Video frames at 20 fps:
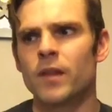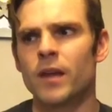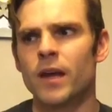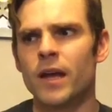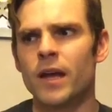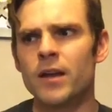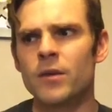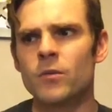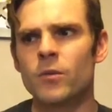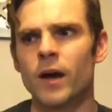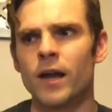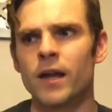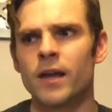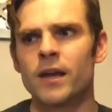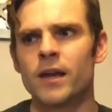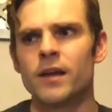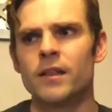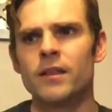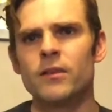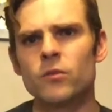Anyway,
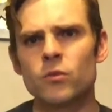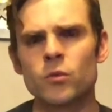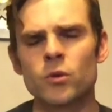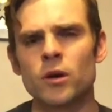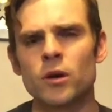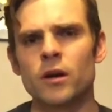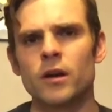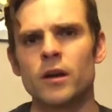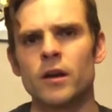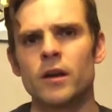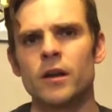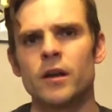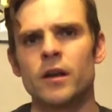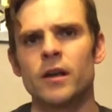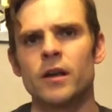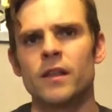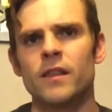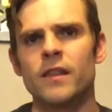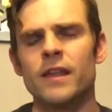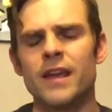
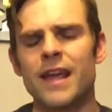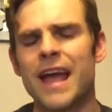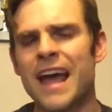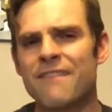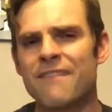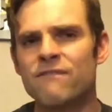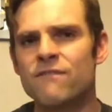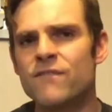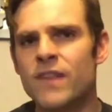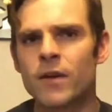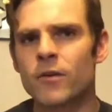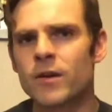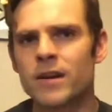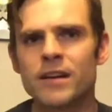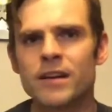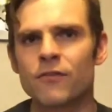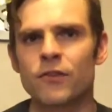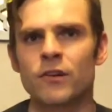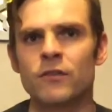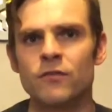they had very
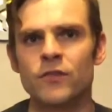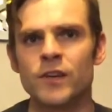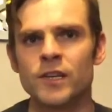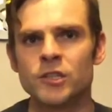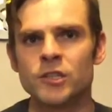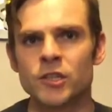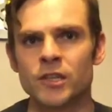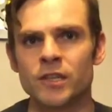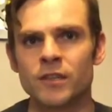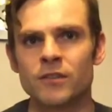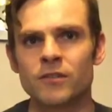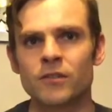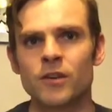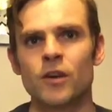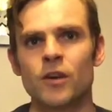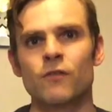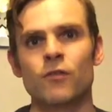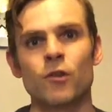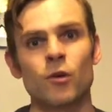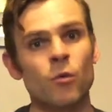different visions
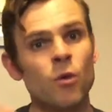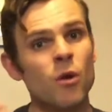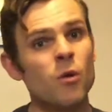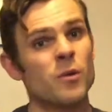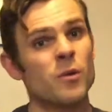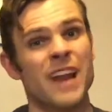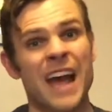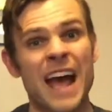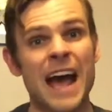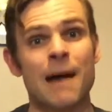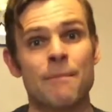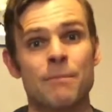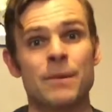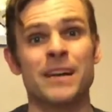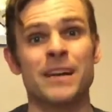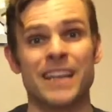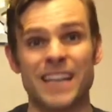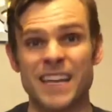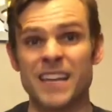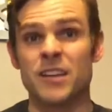for what would
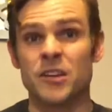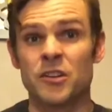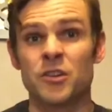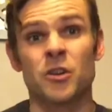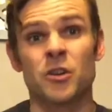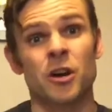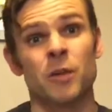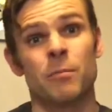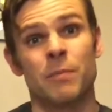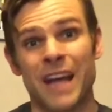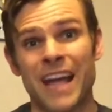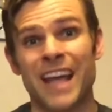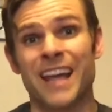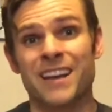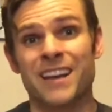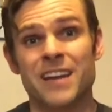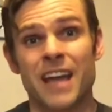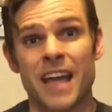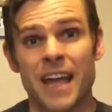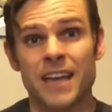happen in Europe
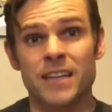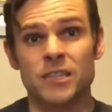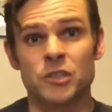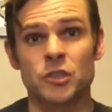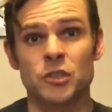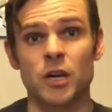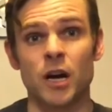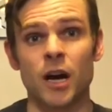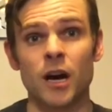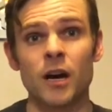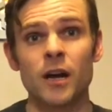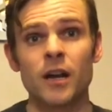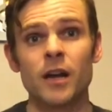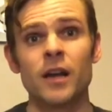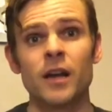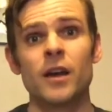and Asia